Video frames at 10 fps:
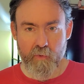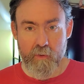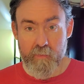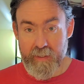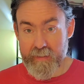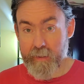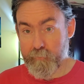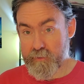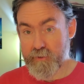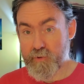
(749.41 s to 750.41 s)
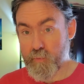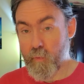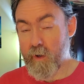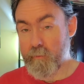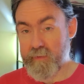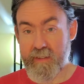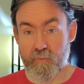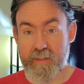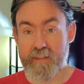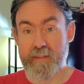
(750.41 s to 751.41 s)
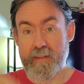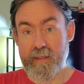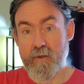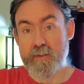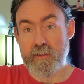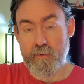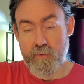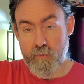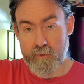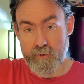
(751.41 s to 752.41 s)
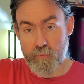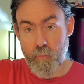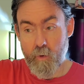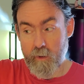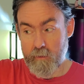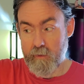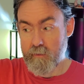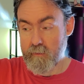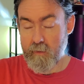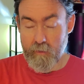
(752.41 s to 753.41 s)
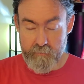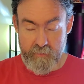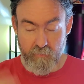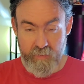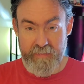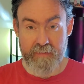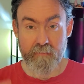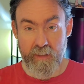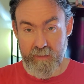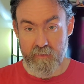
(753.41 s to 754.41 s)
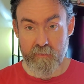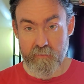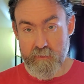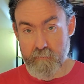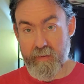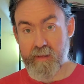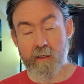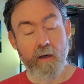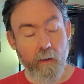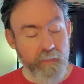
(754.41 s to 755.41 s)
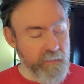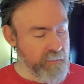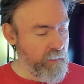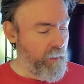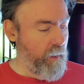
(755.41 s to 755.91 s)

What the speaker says: The only one I kept was issue one, but then recently I also sold issue one to raise money to make comics.